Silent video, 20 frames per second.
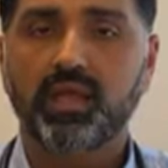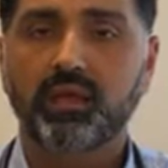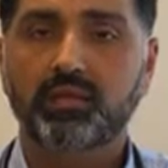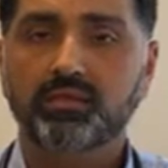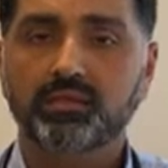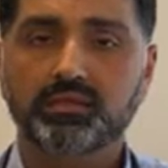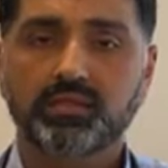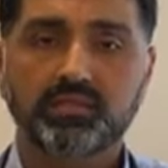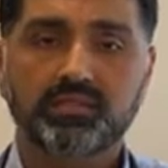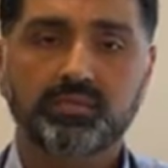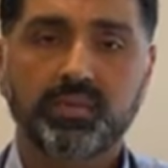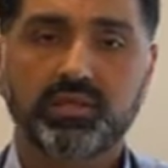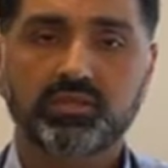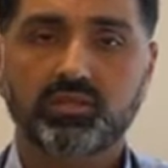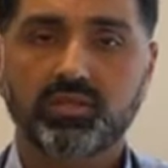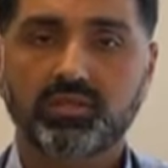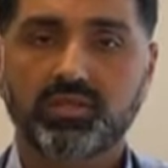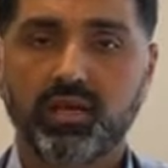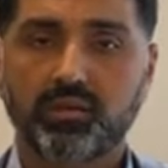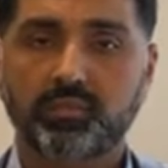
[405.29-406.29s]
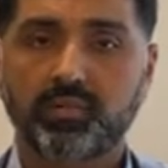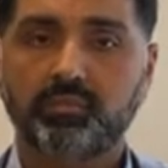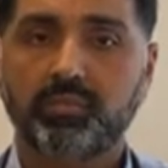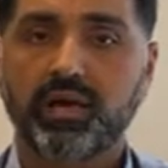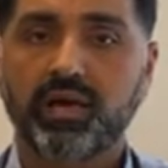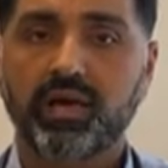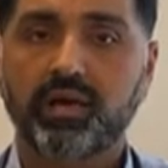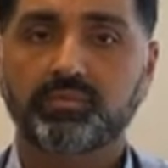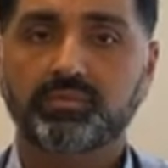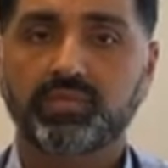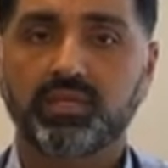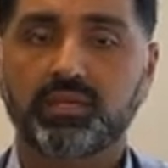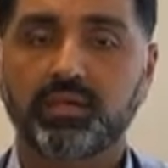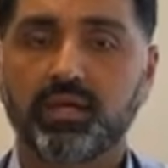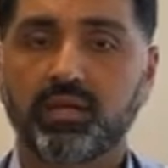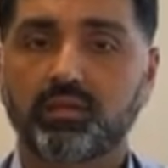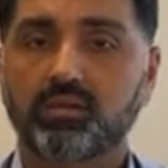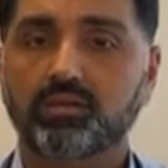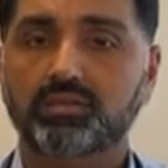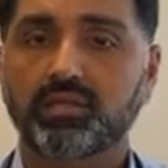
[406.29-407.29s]
This is a special type of biopsy
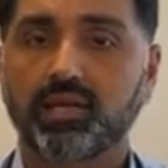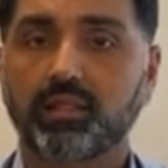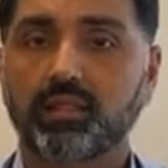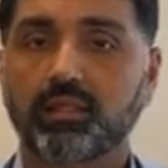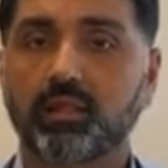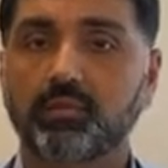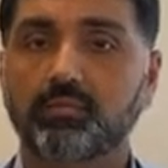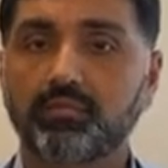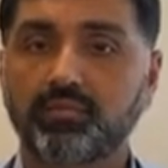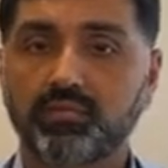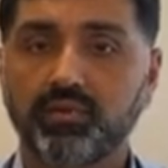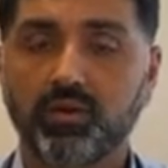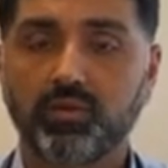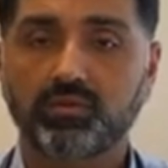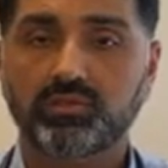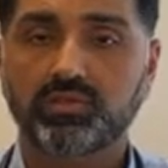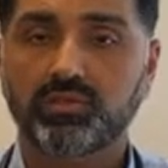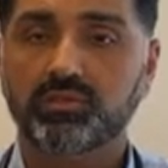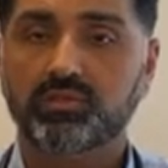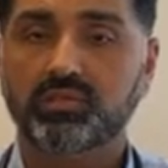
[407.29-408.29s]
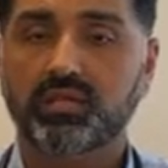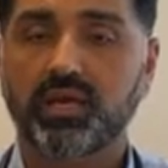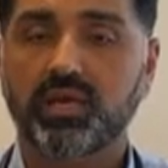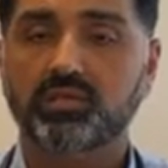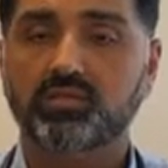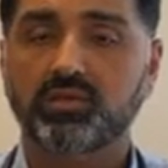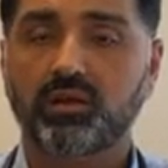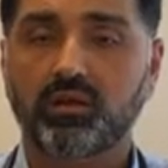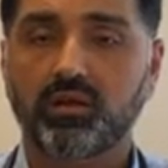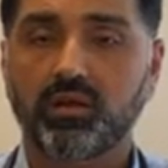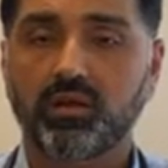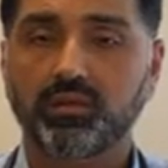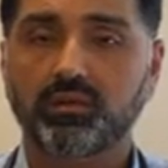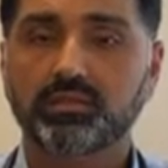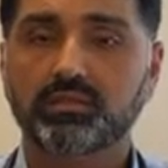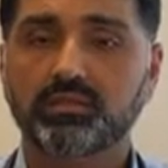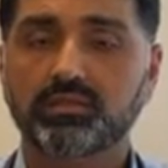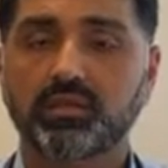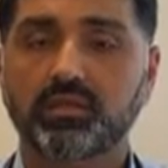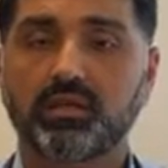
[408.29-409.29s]
that looks at lymph nodes inside your
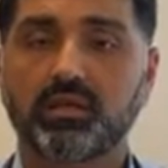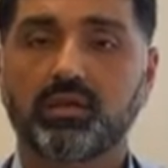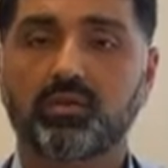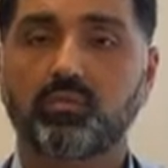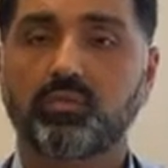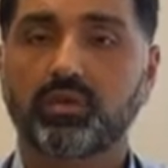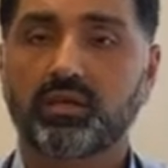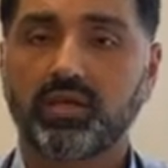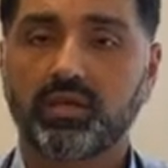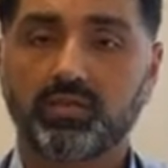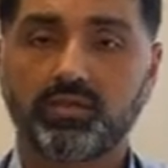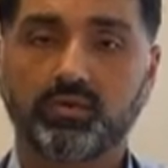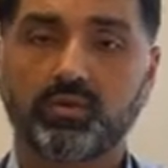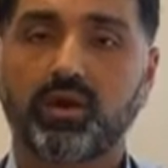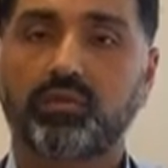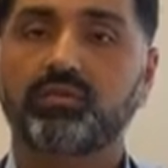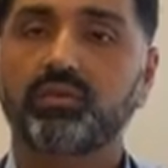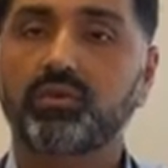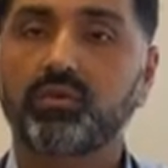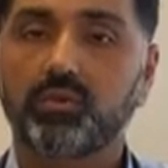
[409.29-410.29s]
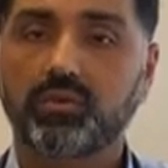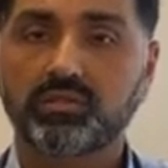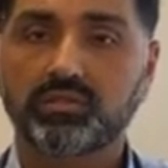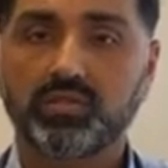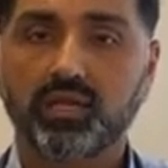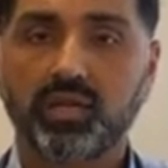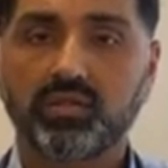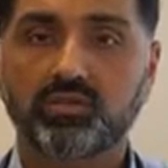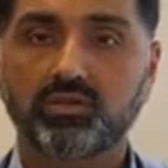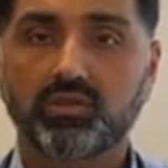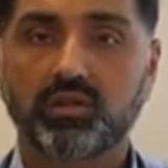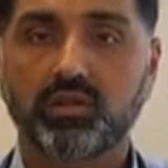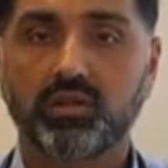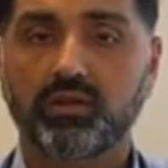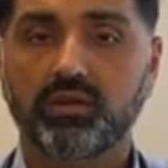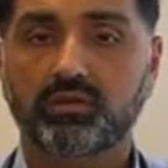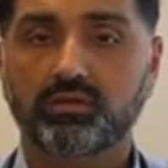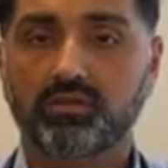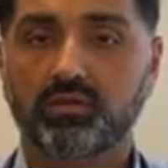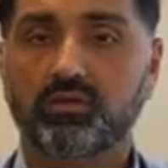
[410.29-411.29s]
lungs. We do have to go inside your
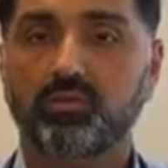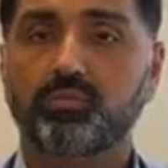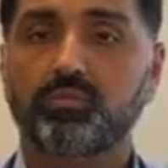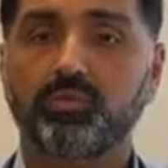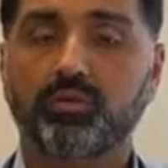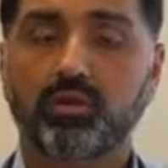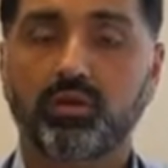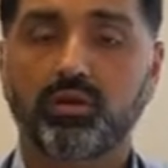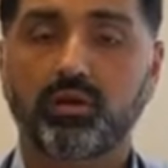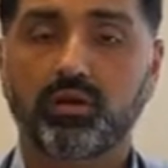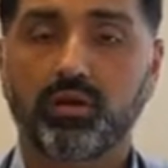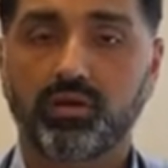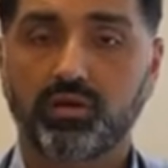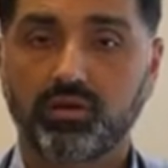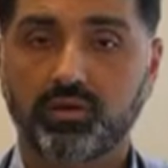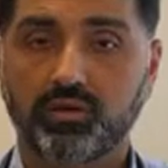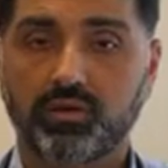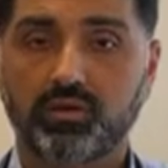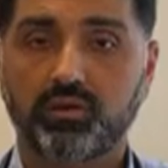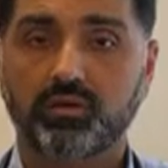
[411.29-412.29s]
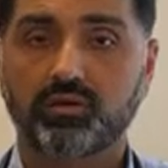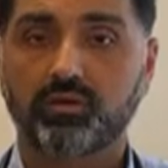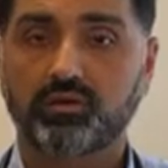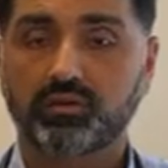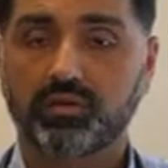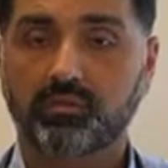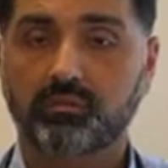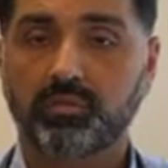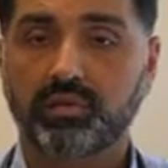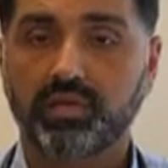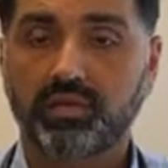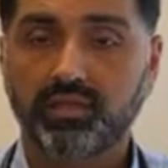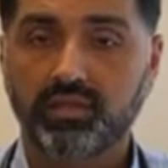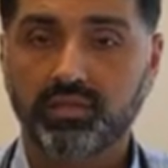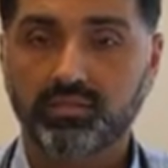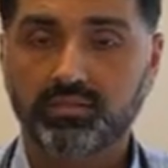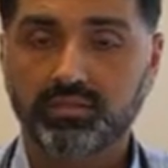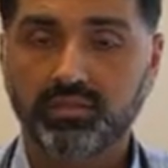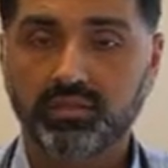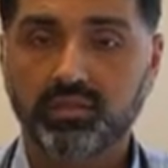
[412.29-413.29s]
lungs, so you're put under, and you're completely
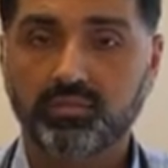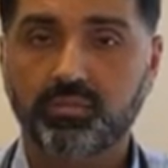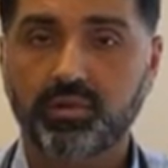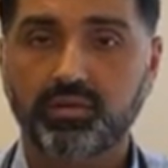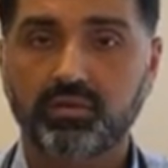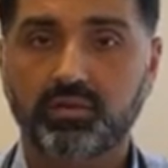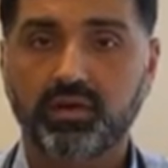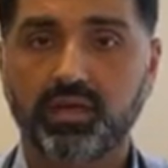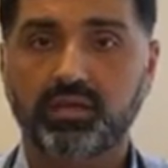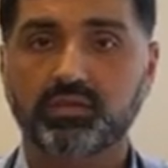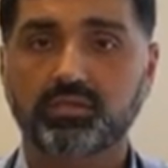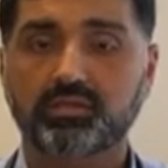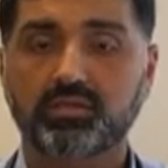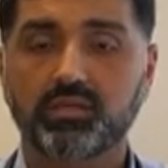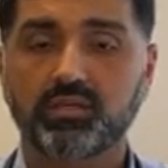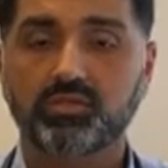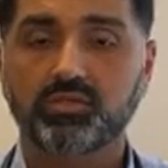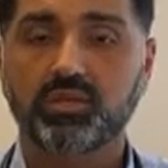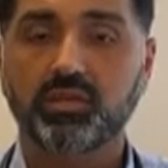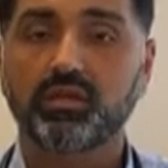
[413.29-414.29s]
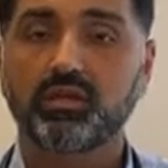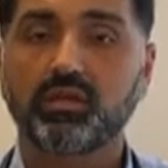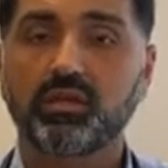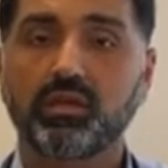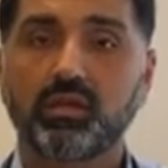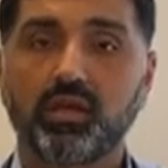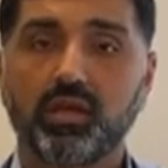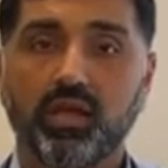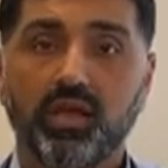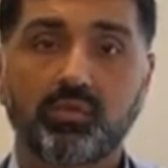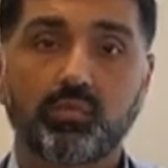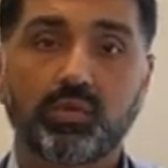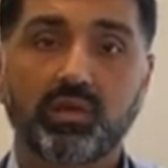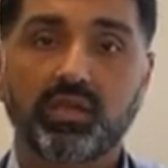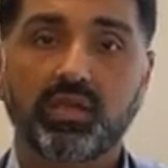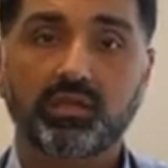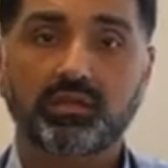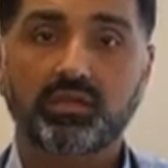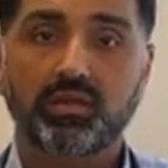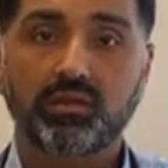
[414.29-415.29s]
asleep under anesthesia, and we
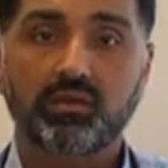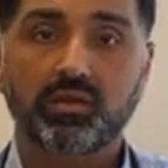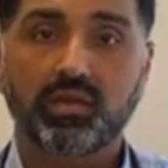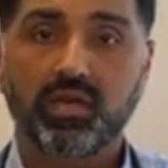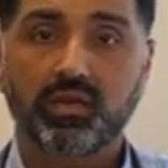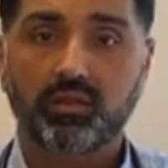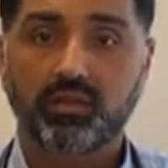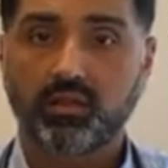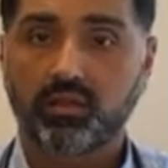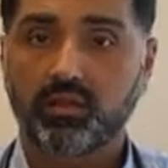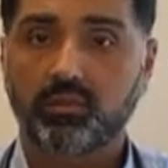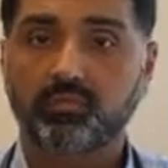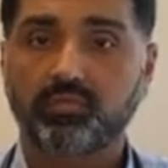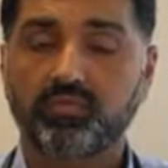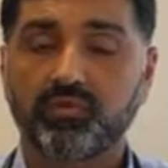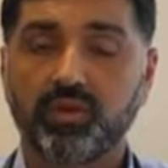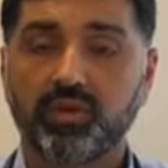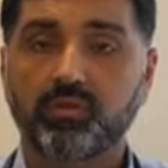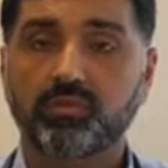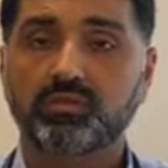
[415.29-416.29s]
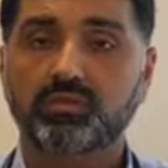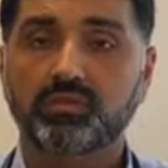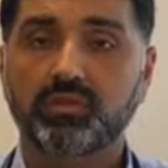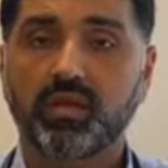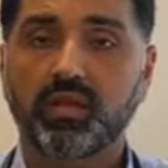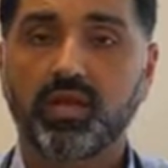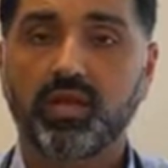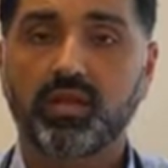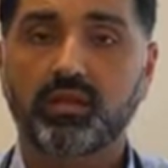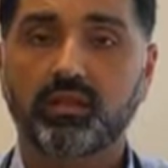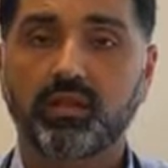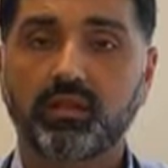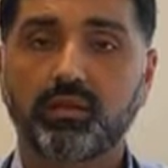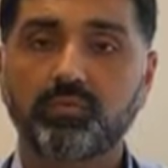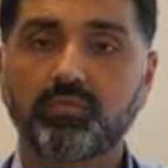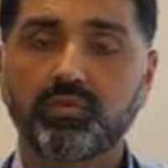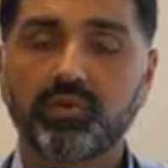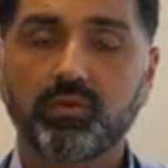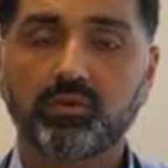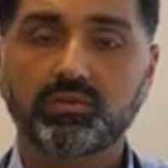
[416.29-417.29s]
get to look at the lymph nodes. And the
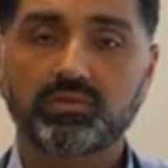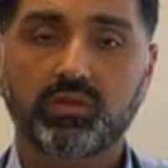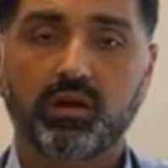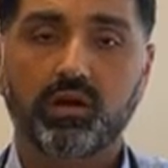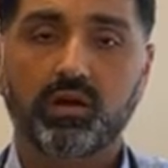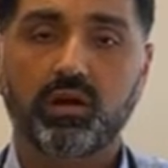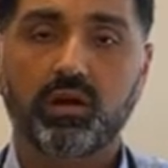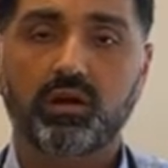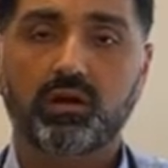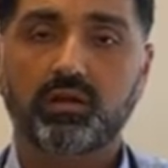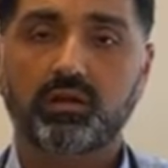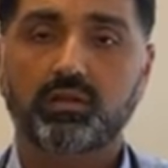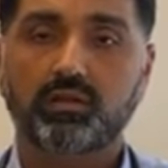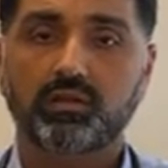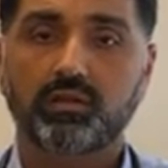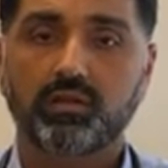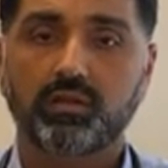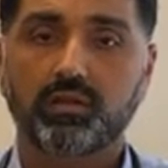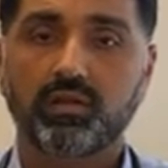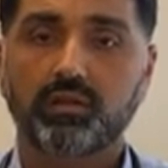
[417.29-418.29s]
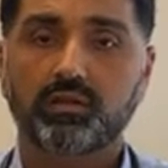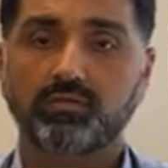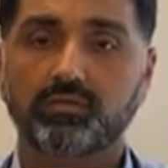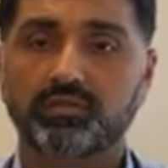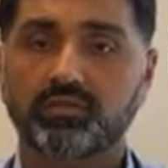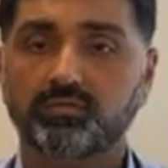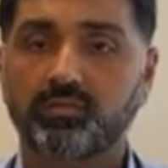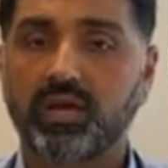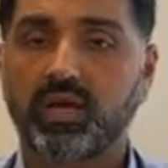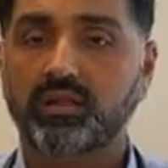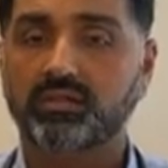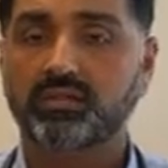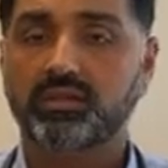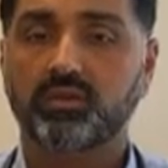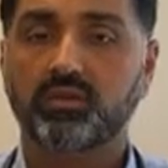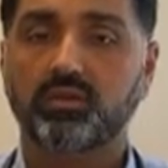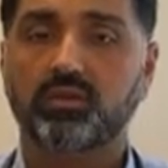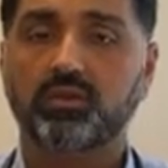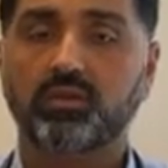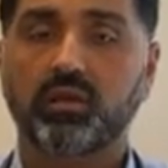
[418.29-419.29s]
lymph nodes are little spots
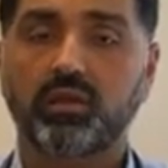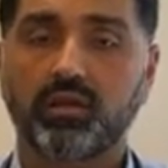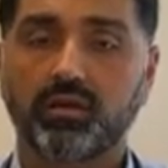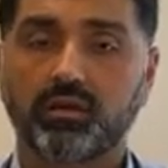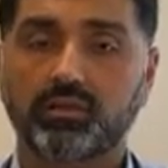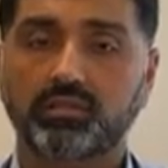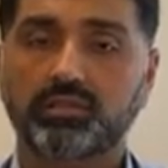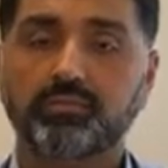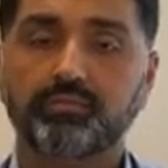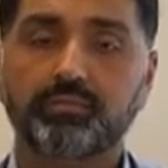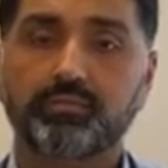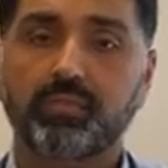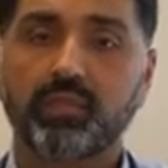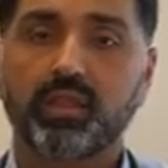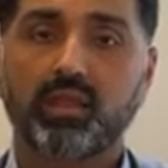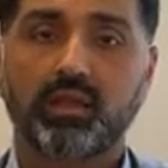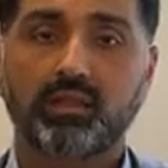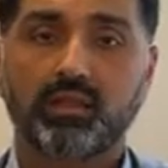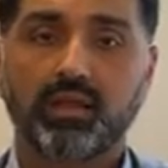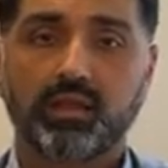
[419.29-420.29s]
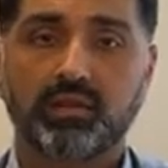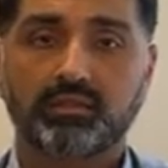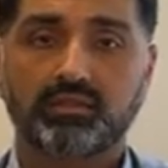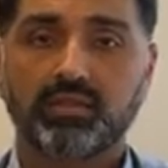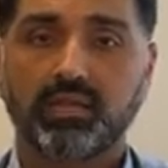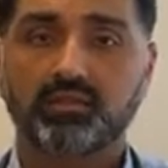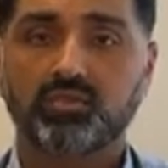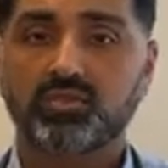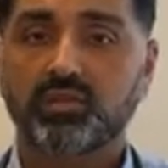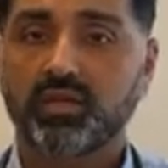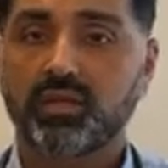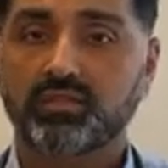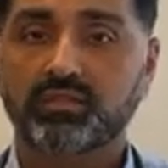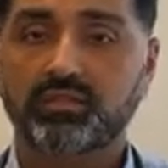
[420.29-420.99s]
in your lungs that essentially are